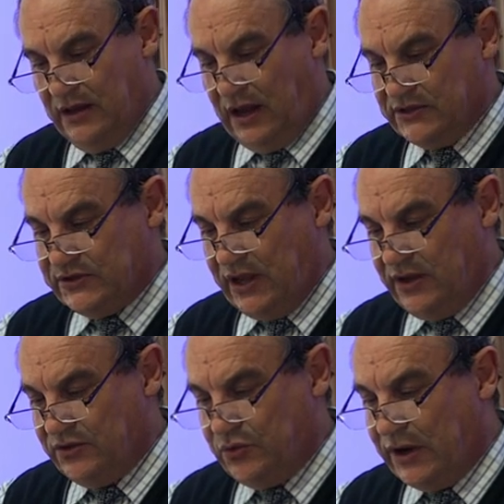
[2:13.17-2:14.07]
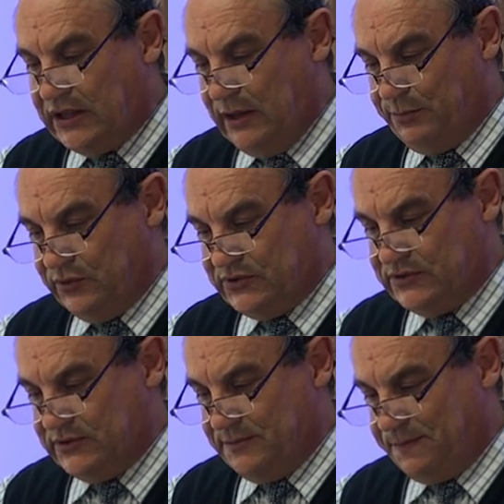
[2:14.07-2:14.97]
I say unto
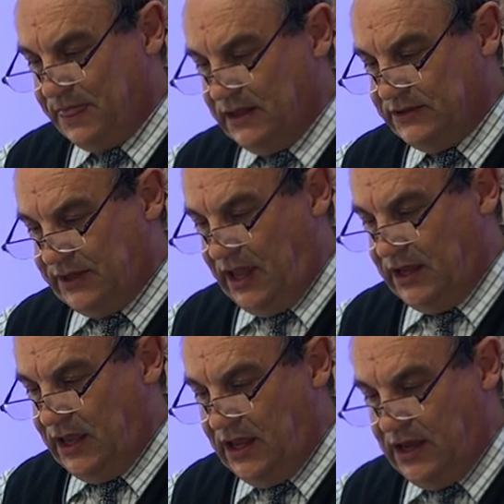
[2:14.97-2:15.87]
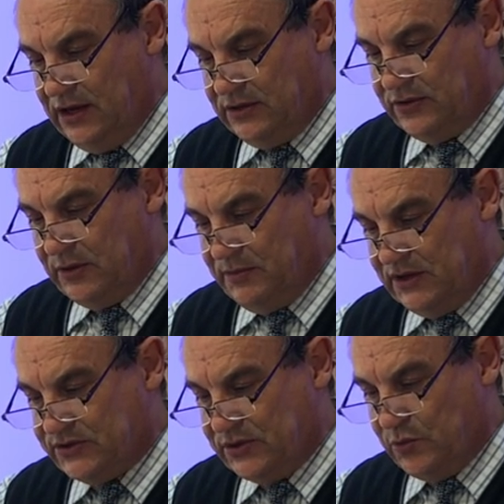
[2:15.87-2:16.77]
Archippus, take heed to the
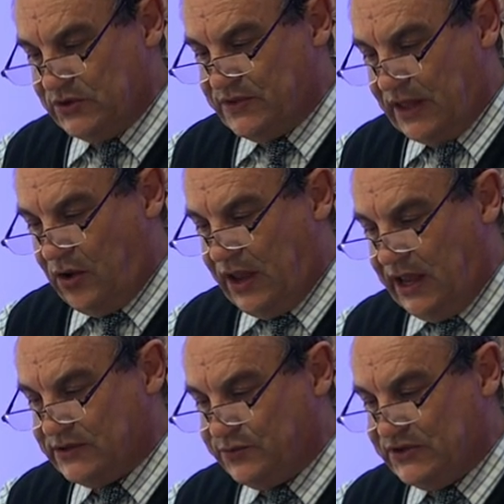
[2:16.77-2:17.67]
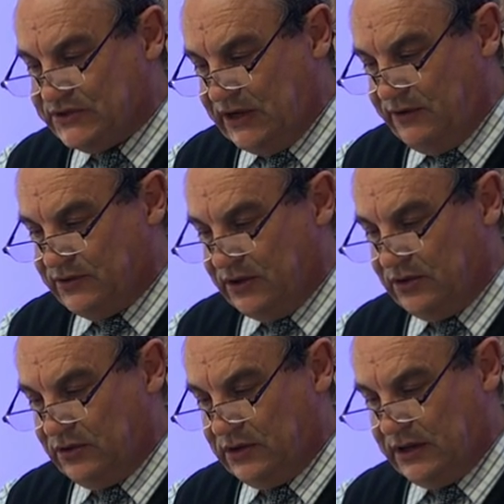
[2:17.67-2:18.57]
ministry which thou hast received in the
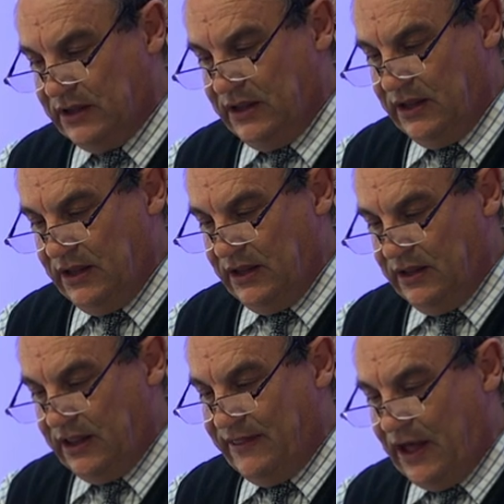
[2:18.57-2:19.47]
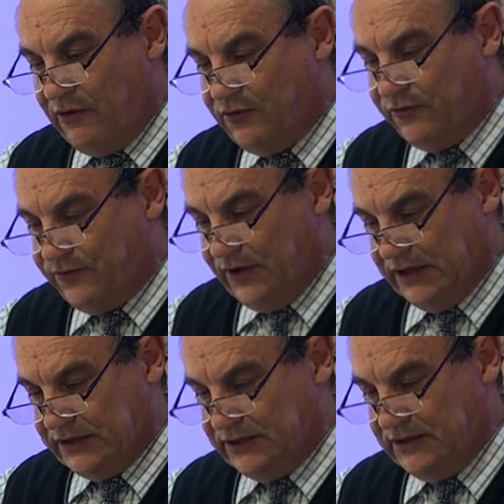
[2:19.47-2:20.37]
Lord, that thou fulfill
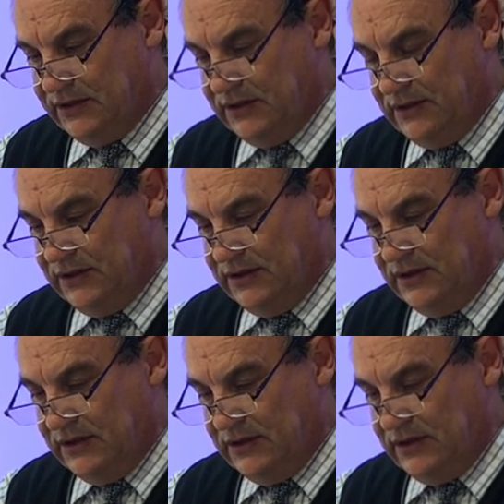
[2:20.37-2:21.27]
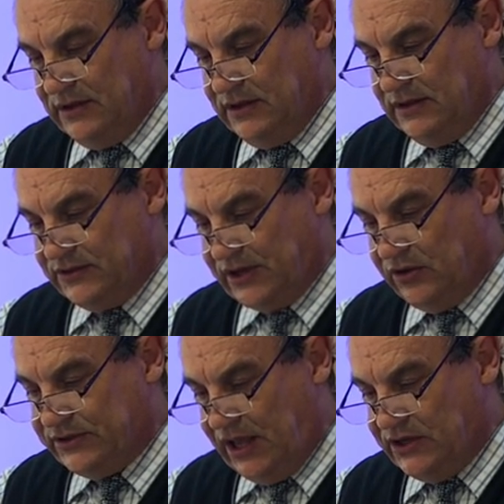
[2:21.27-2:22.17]
it. The
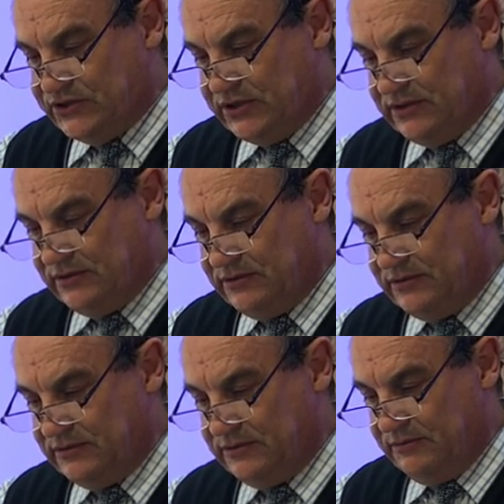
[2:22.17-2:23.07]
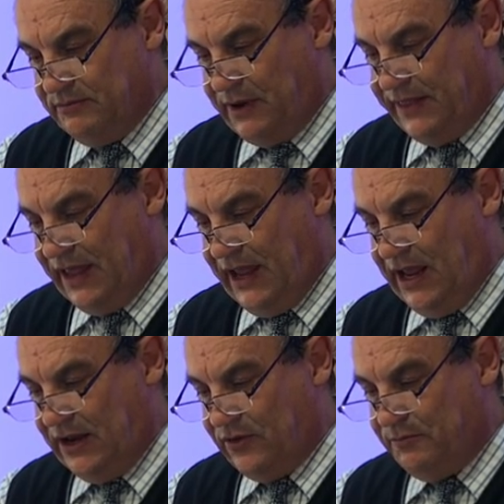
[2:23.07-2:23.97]
salutation by the
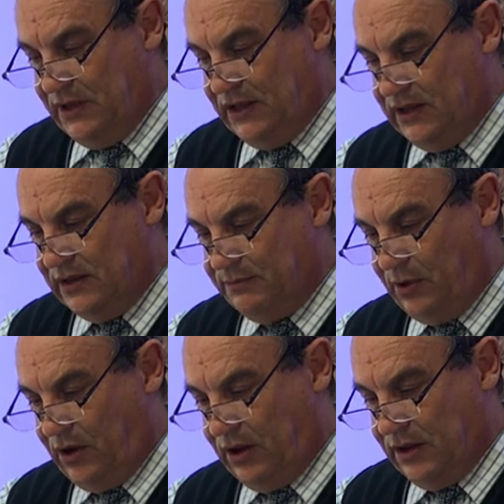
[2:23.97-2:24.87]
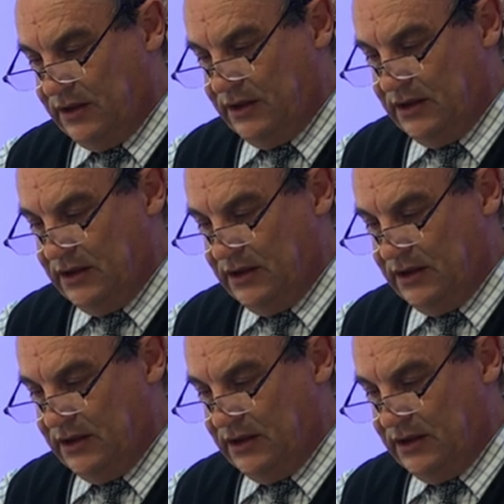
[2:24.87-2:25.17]
hand of me, Paul.